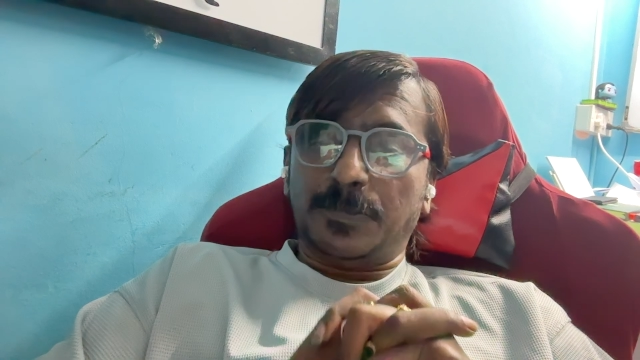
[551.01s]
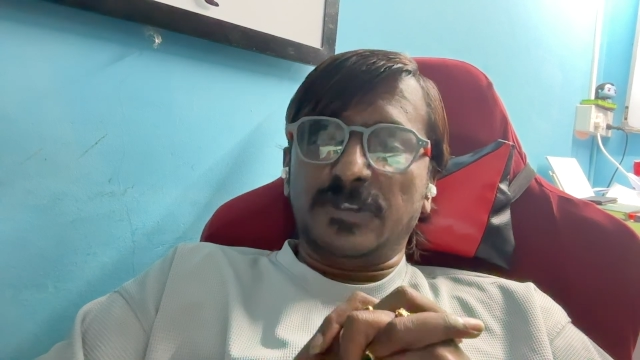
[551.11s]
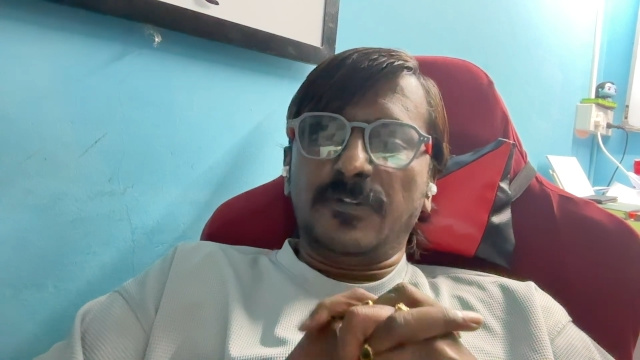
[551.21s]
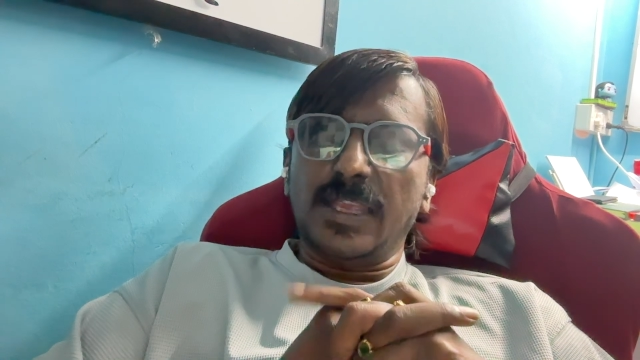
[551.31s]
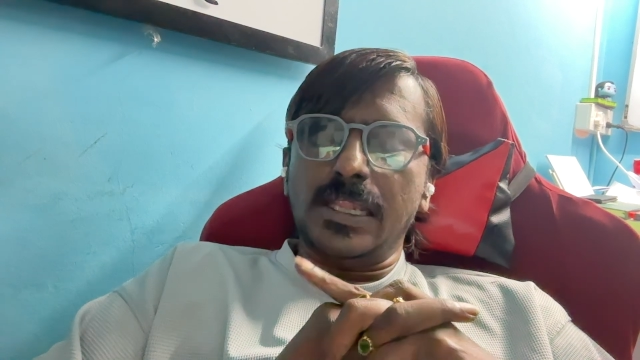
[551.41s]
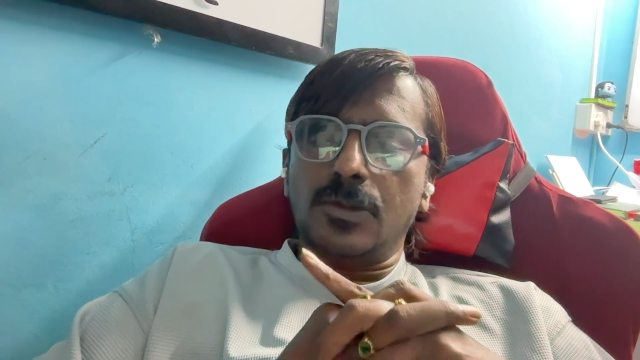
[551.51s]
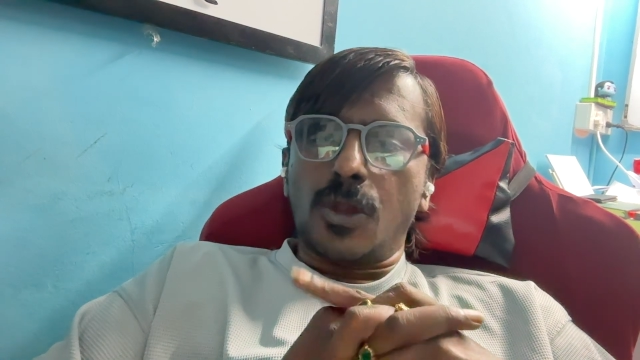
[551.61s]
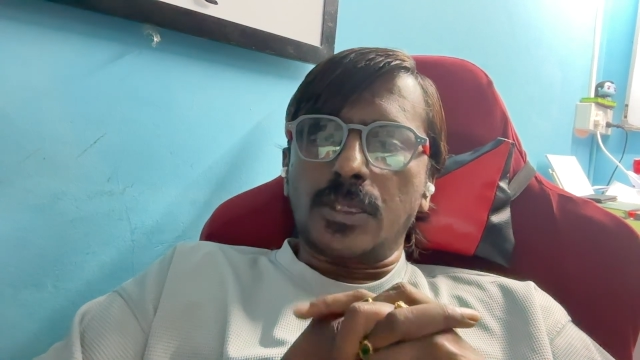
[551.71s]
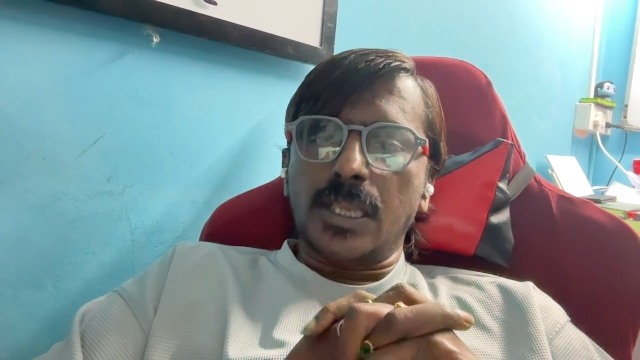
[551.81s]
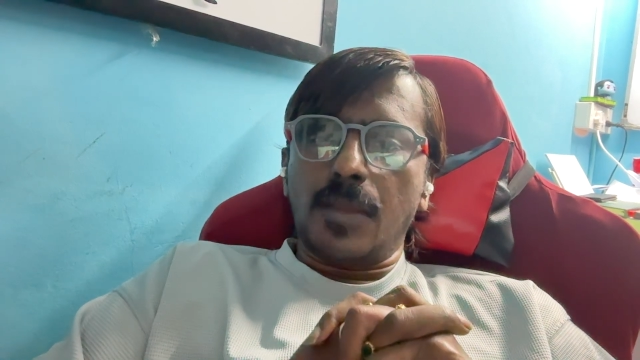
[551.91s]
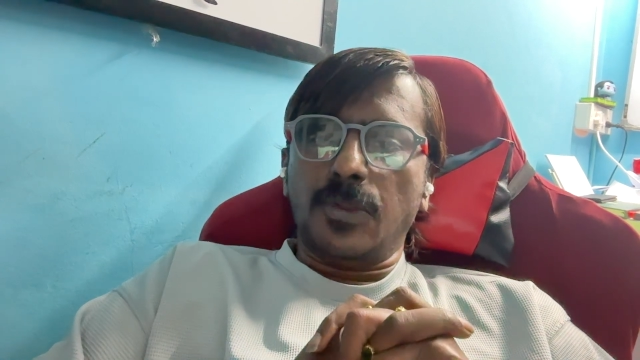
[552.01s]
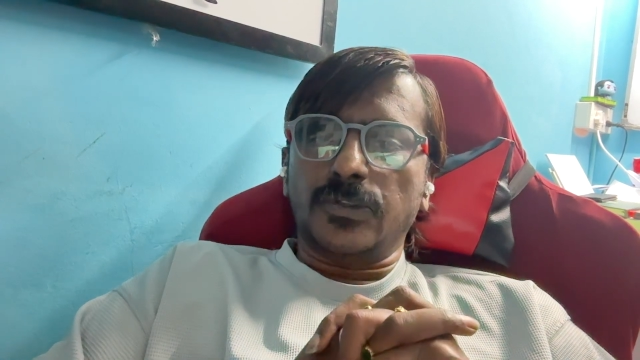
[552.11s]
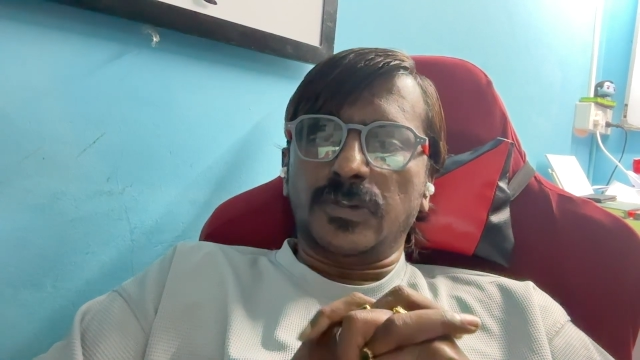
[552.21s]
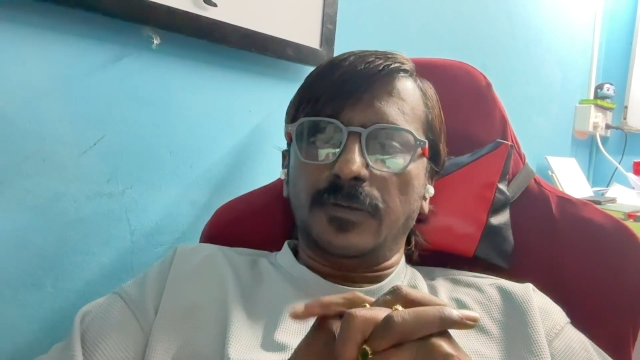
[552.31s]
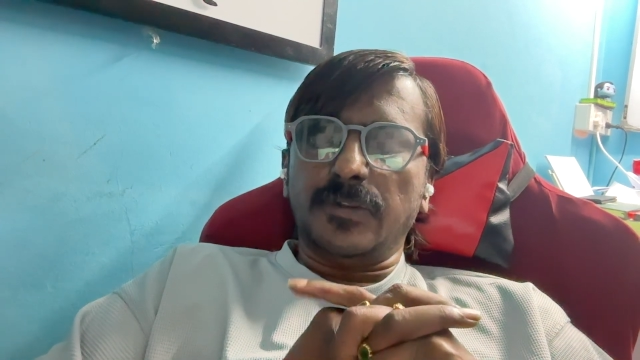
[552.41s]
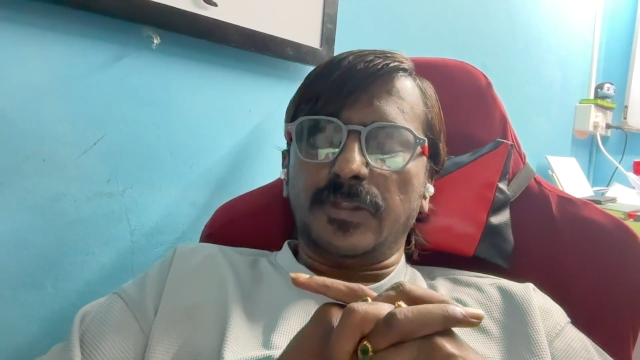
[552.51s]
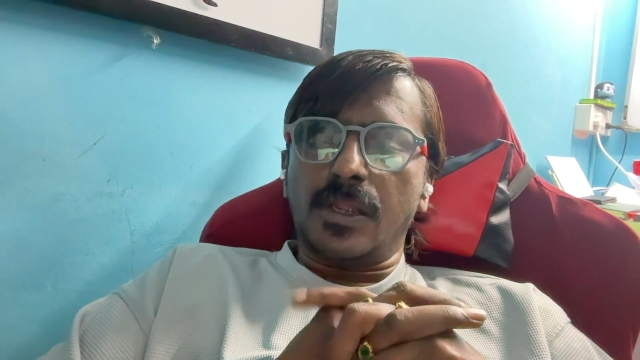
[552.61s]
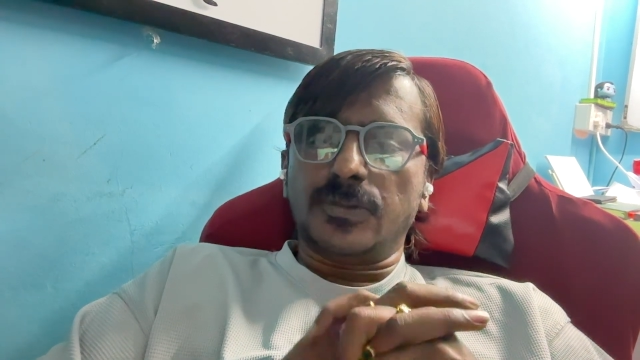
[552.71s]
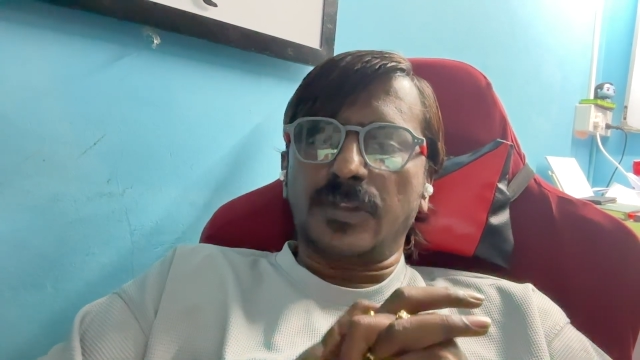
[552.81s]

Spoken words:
specifically talking about ServiceNow.